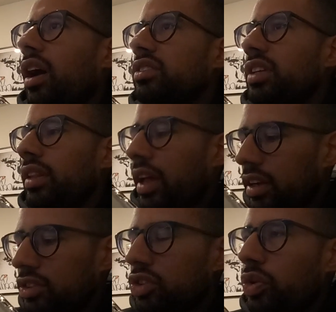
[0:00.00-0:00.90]

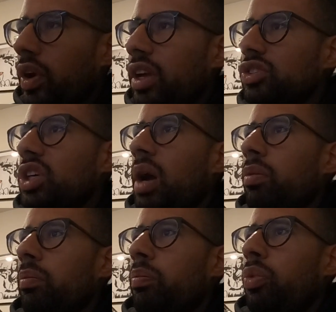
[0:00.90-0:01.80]
a so great
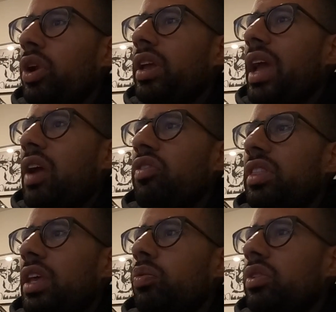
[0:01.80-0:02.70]
job on putting
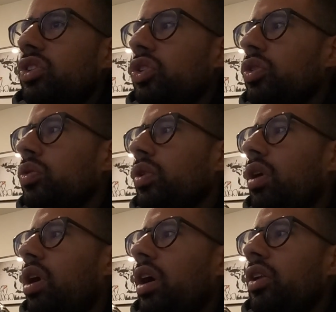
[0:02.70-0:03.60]
everything we do
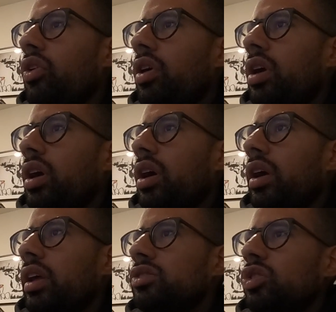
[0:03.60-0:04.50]
on
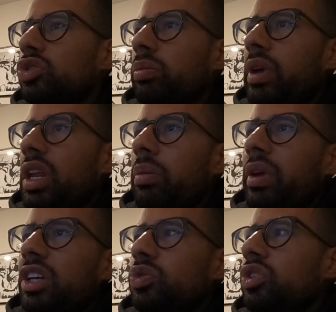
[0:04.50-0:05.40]
our social media,
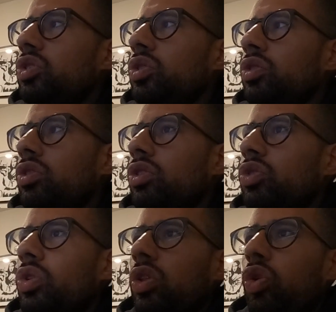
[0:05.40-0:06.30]
because we do
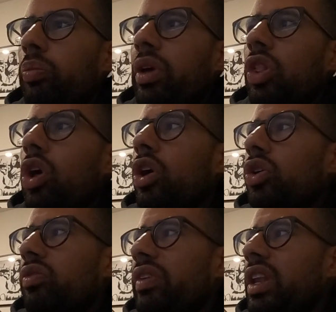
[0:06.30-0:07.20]
a little bit
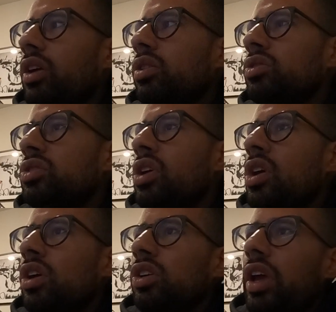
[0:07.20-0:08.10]
longer videos.
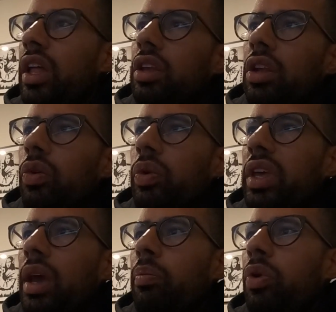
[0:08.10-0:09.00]
And, you know, we
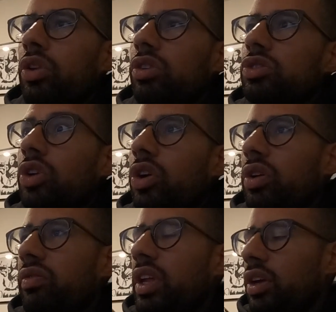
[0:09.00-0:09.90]
can't put those
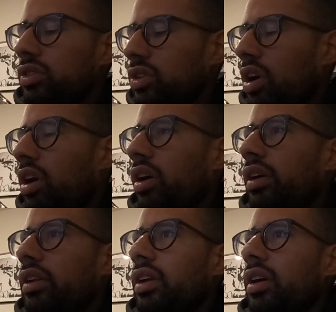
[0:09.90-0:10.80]
longer videos
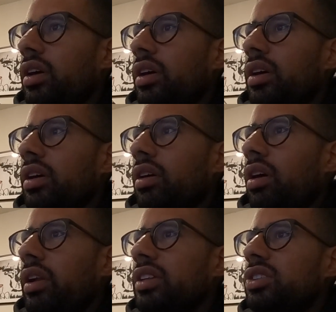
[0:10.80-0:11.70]
on
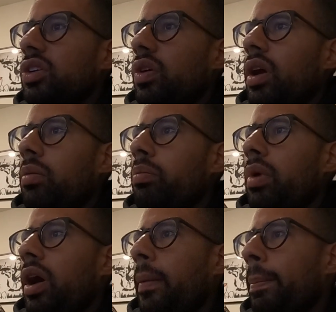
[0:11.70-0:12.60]
Instagram.
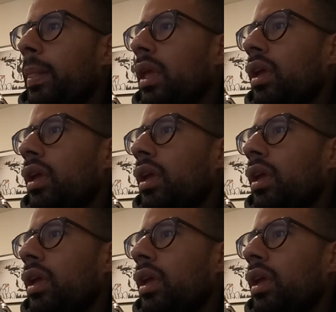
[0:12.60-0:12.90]
But,